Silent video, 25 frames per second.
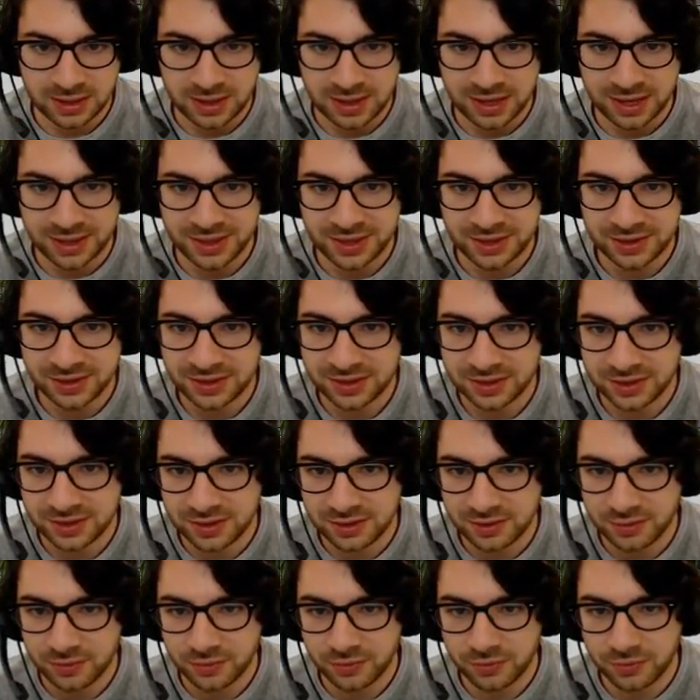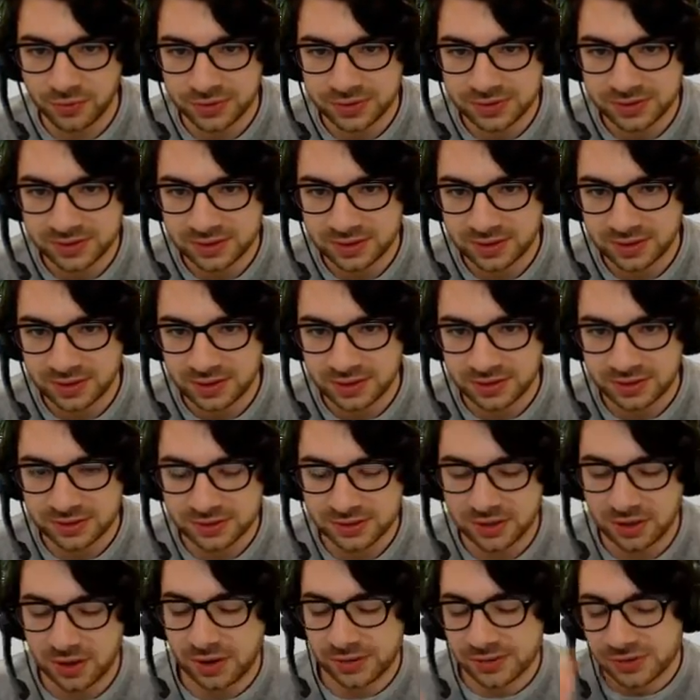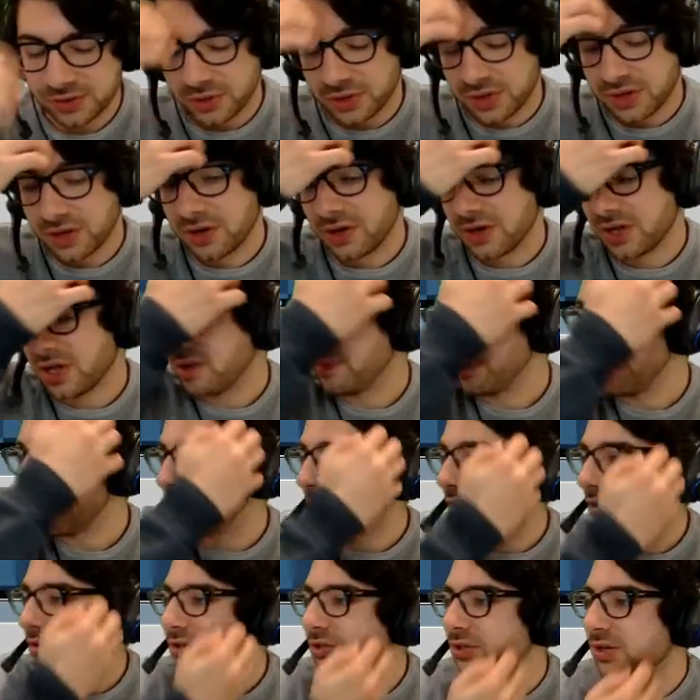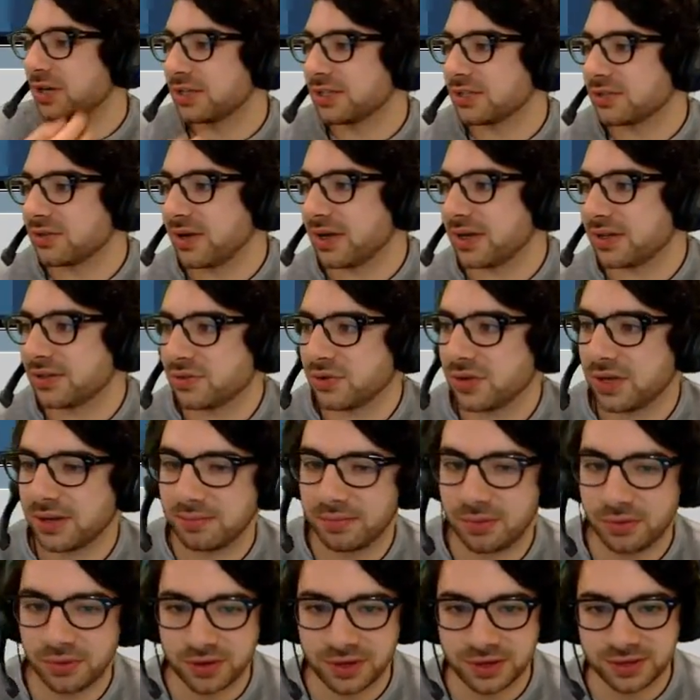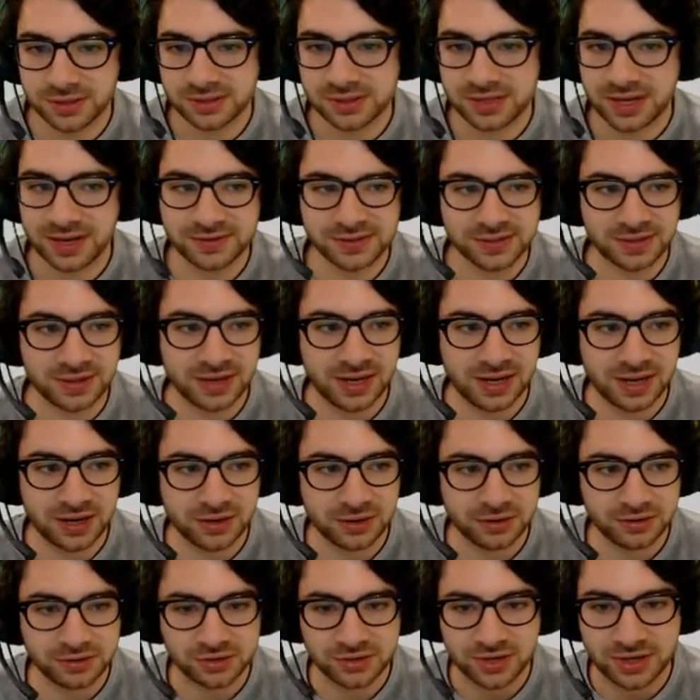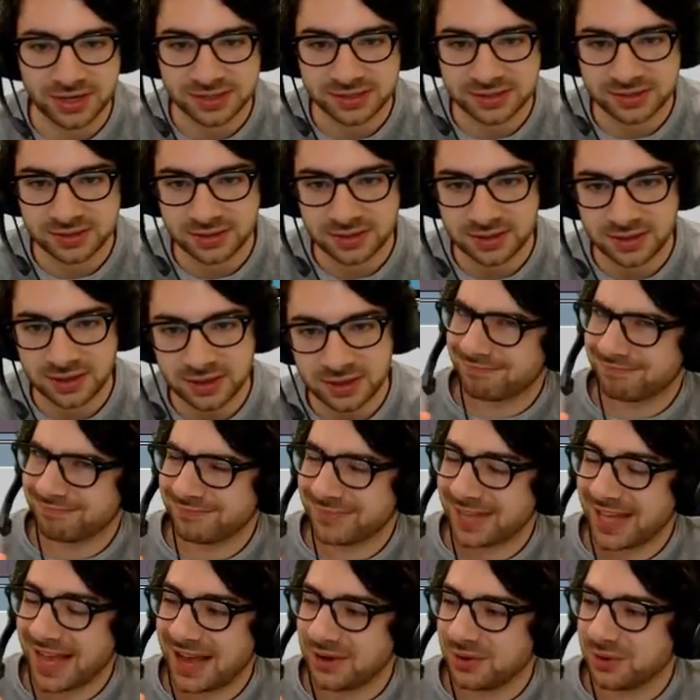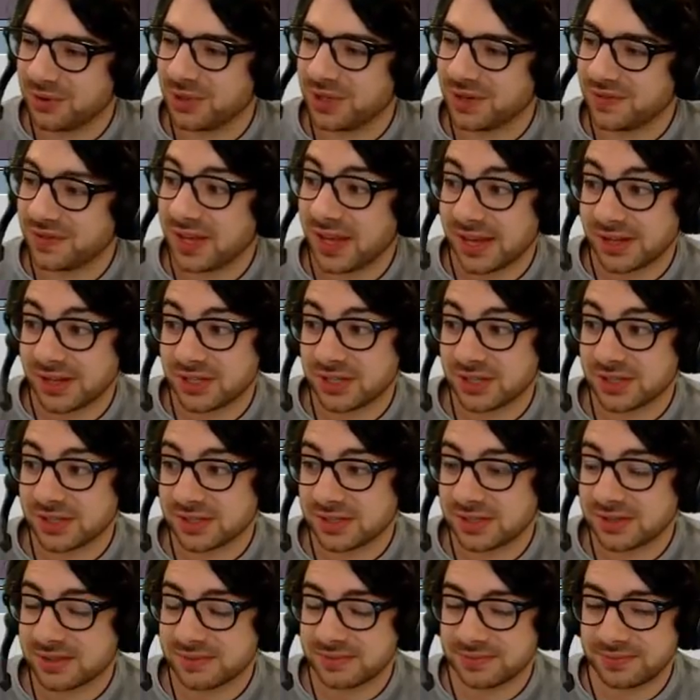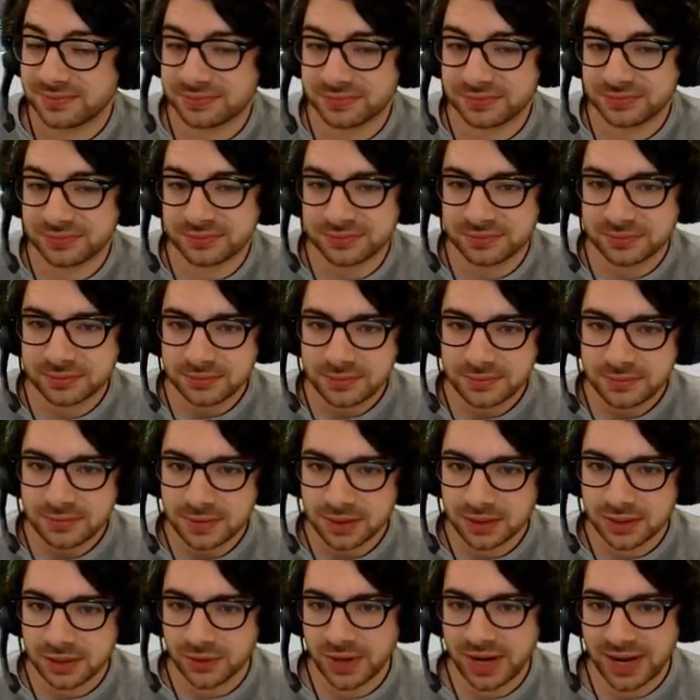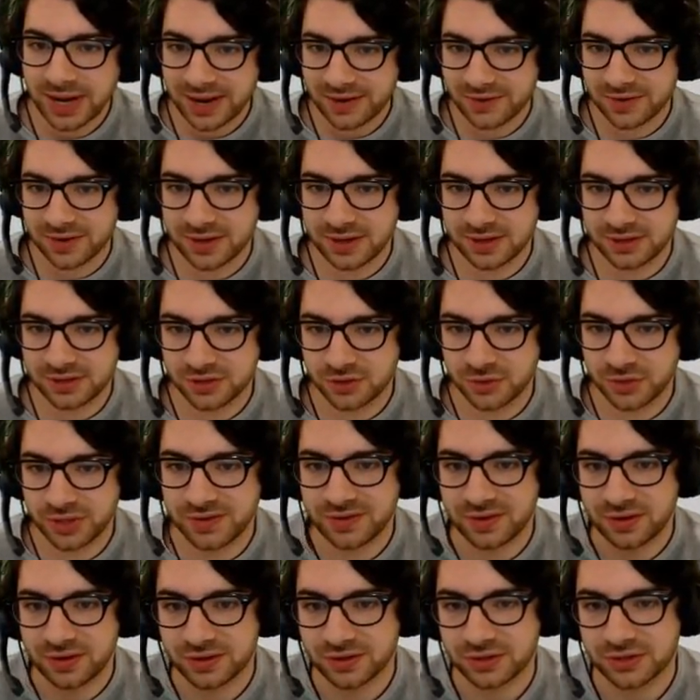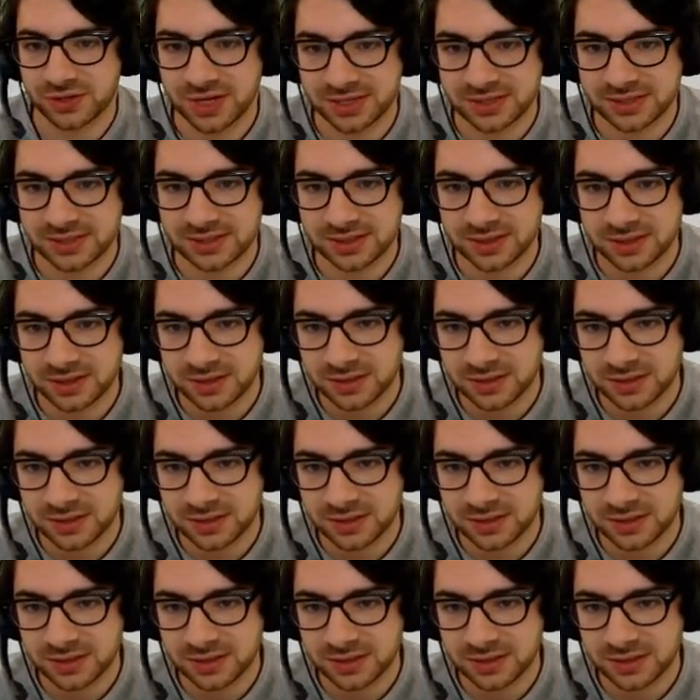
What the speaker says: I think so I was talking earlier about contrast, right? It's really important to have some kind of contrast at all of the edges. You want to have a degree of contrast.